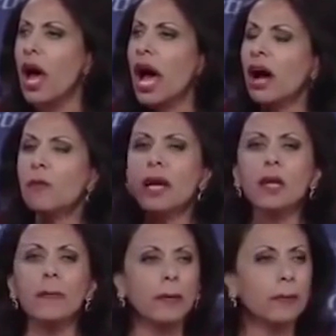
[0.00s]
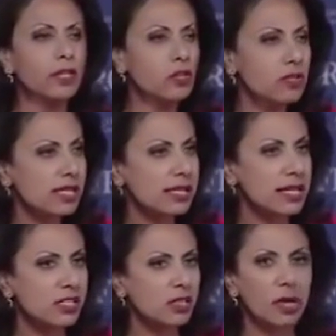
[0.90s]
how many people knew this
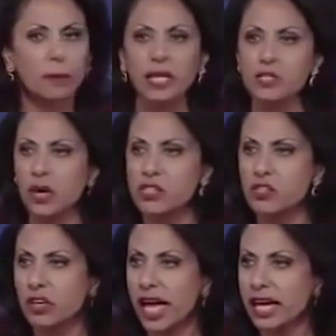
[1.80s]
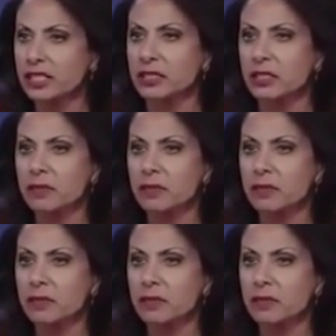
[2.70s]
history? Please raise your hand.